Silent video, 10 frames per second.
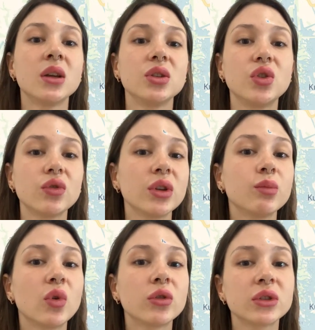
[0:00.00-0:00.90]
During
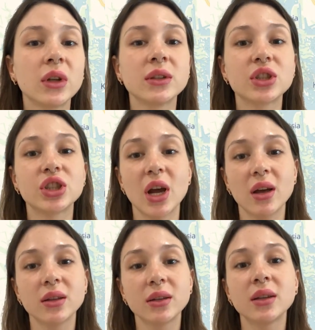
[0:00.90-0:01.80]
mortal
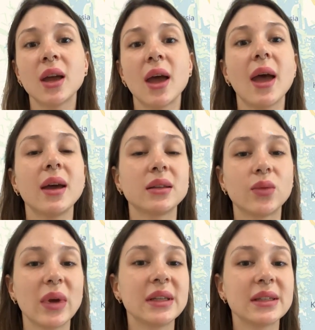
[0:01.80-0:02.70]
shelling, a
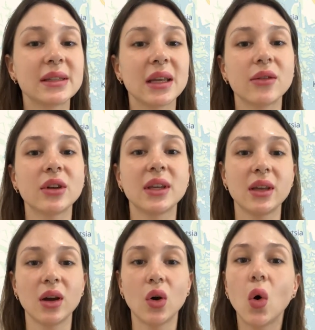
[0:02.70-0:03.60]

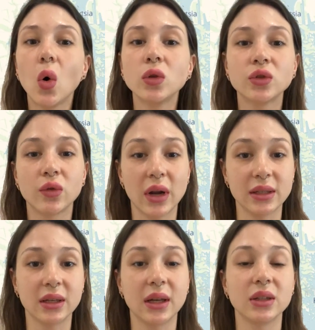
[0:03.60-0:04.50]
twenty-seven-year-old
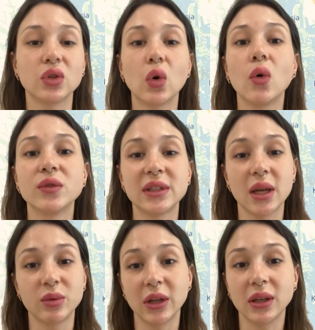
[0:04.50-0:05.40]
resident of
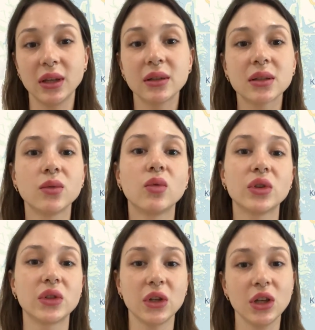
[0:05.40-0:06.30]
Stepnogirsk
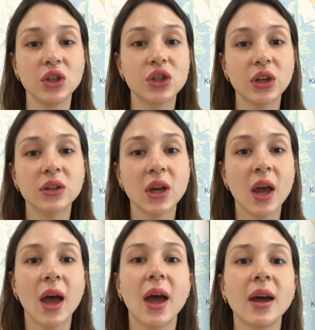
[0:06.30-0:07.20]
was injured,
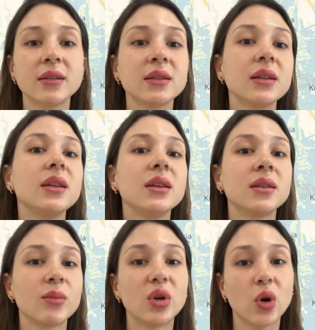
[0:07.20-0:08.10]
and
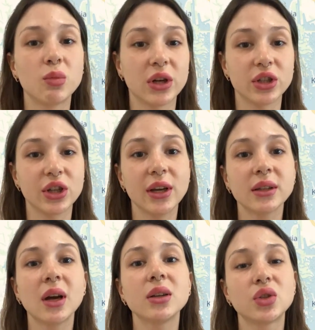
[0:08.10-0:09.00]
in
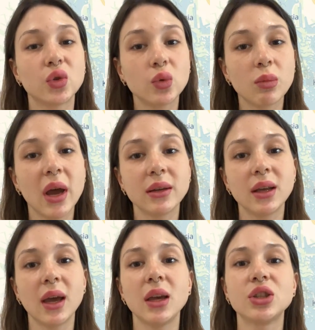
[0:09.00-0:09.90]
Preobrazhenka, two
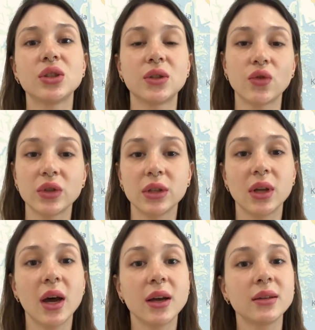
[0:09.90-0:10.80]
men aged
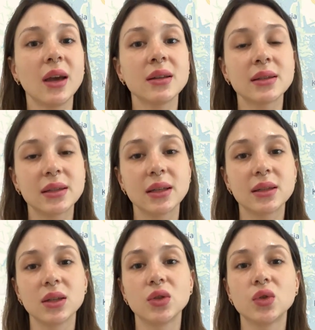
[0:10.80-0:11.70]
thirty-nine and
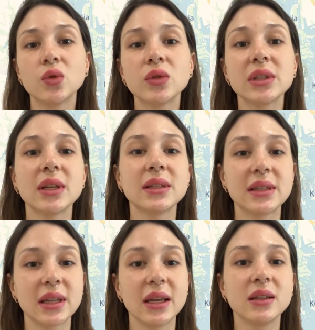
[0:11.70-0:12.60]
sixty-two
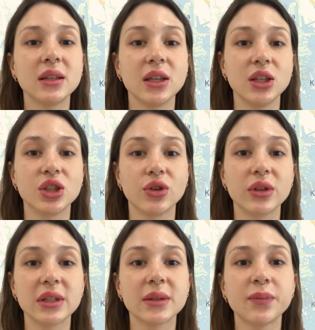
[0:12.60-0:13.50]
sustained
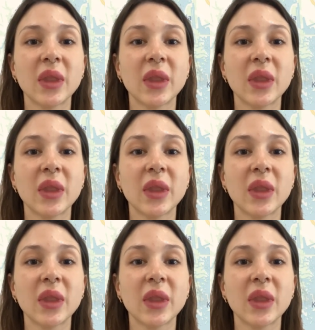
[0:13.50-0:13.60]
injuries.